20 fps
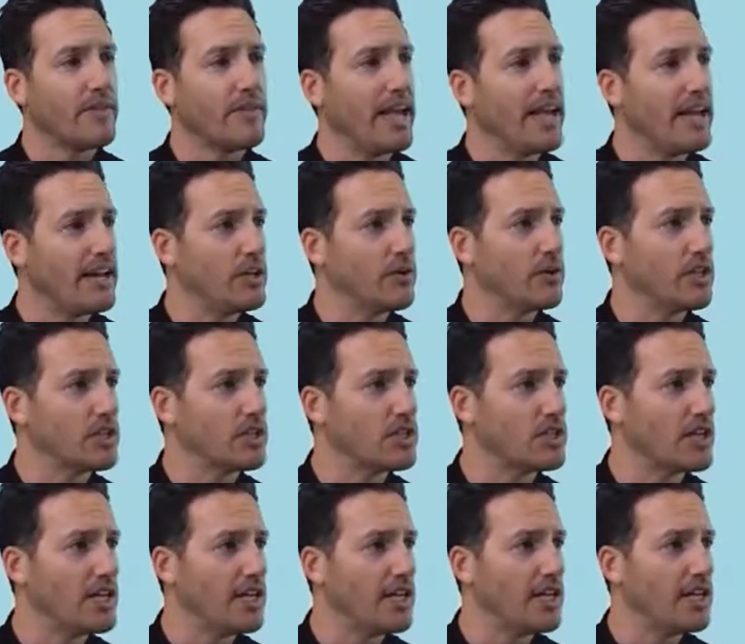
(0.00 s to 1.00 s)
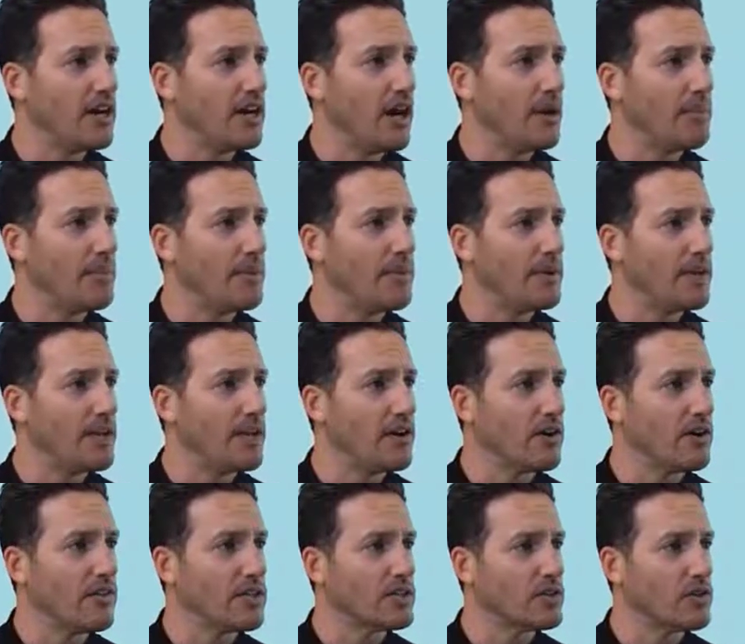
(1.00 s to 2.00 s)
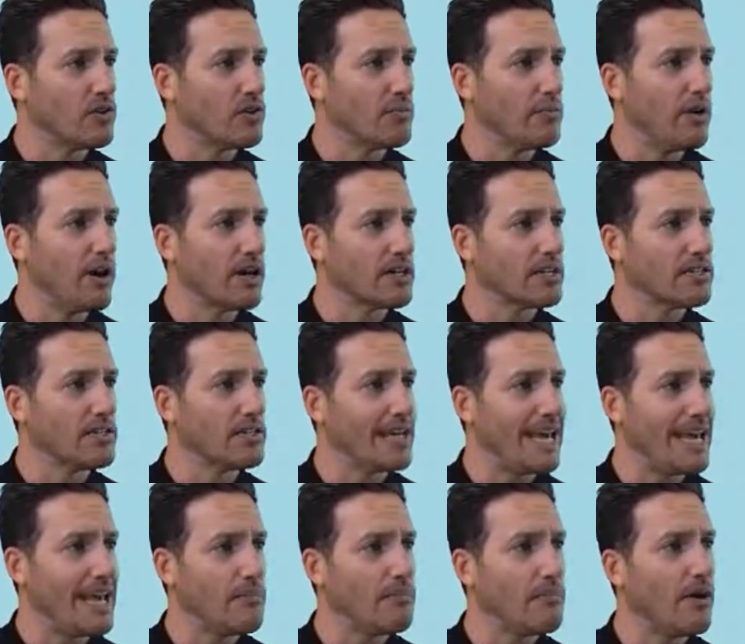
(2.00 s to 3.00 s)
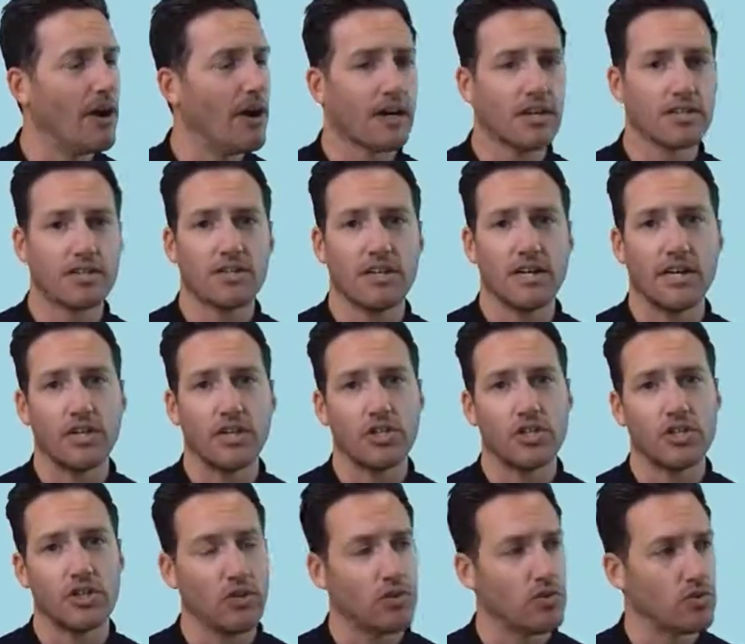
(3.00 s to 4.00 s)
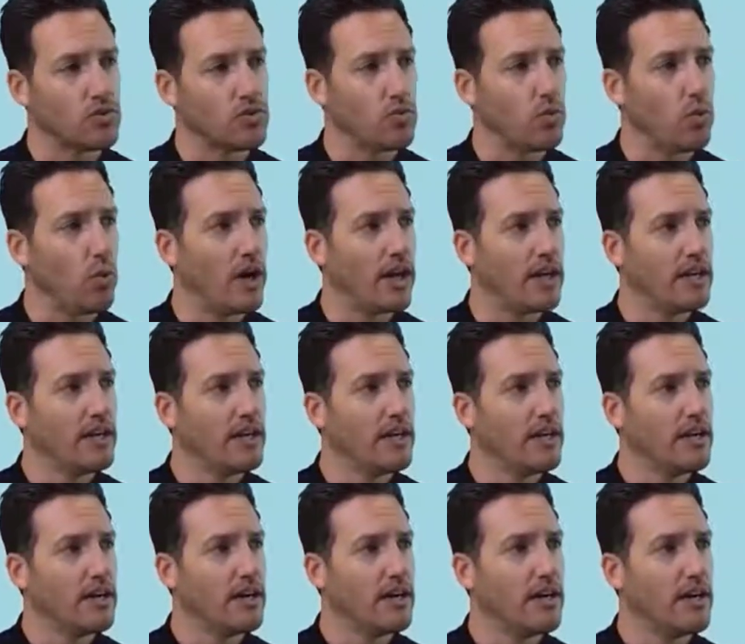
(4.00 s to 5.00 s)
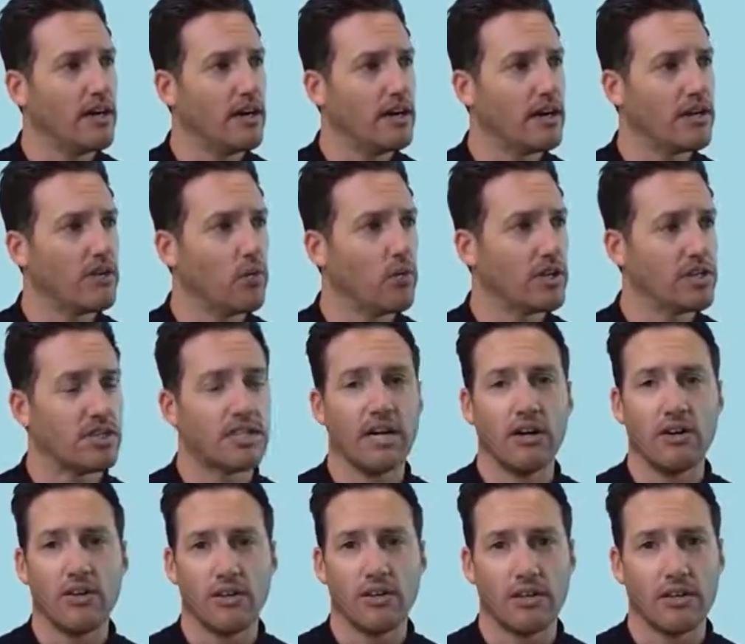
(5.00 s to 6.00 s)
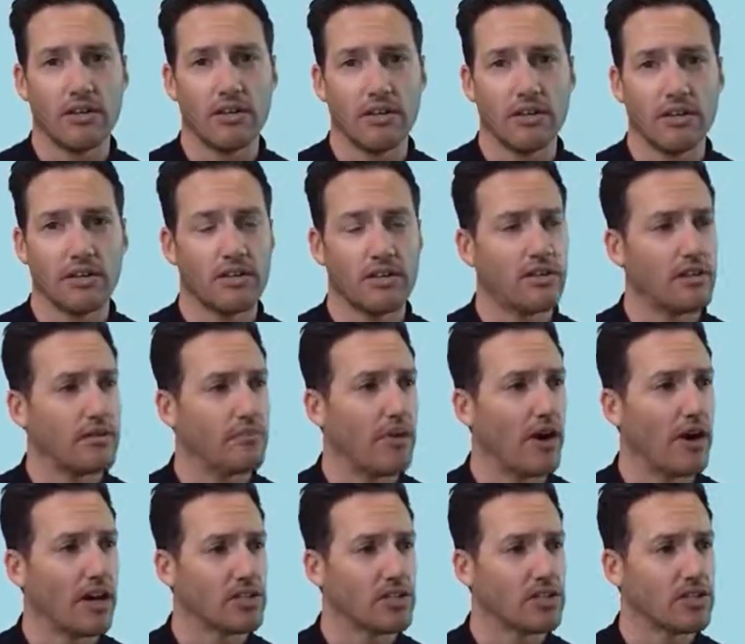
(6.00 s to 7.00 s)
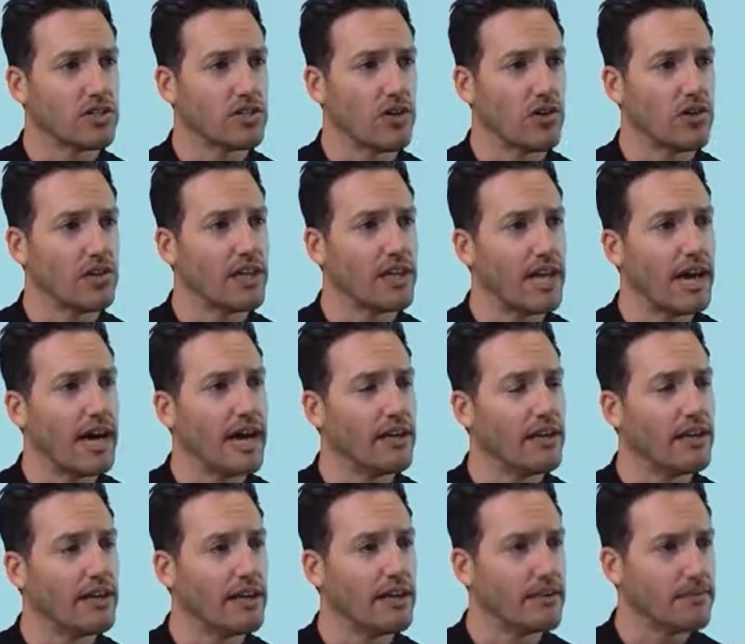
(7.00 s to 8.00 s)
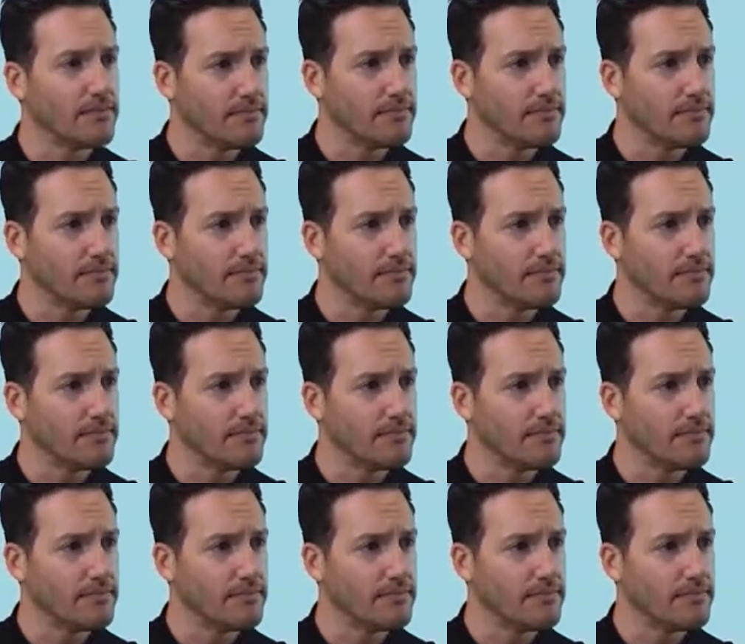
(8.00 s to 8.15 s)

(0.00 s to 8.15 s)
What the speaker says: And you can see up here in this little box, the name box, it shows what cell the box is currently highlighting.